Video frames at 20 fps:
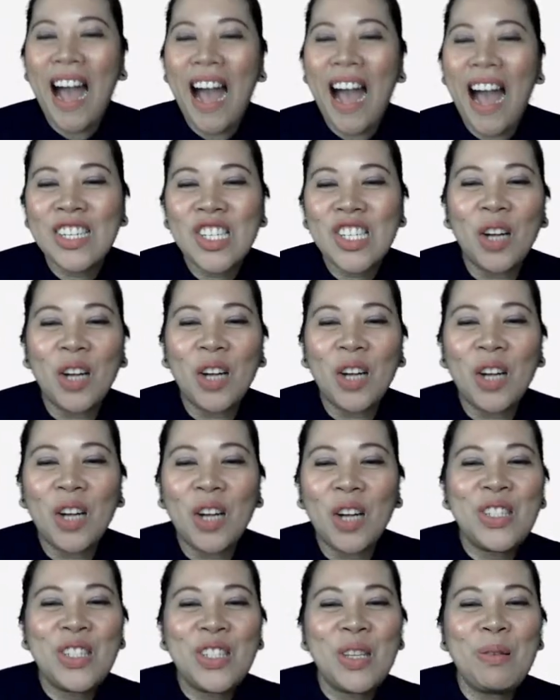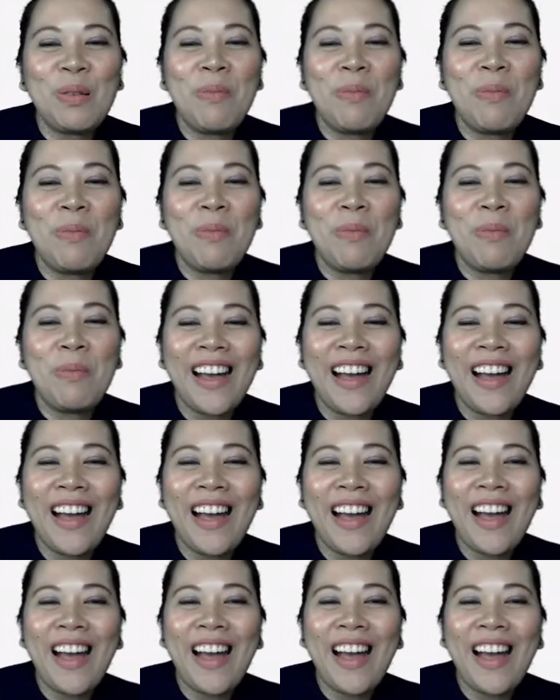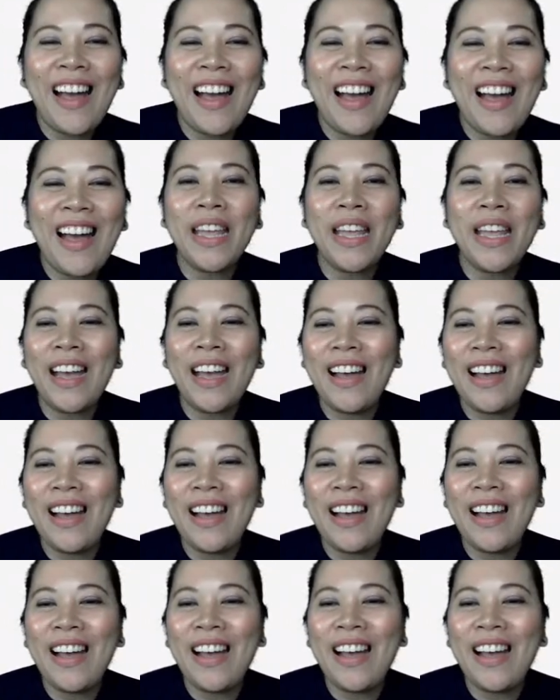shout out to Maya. Hi, Maya.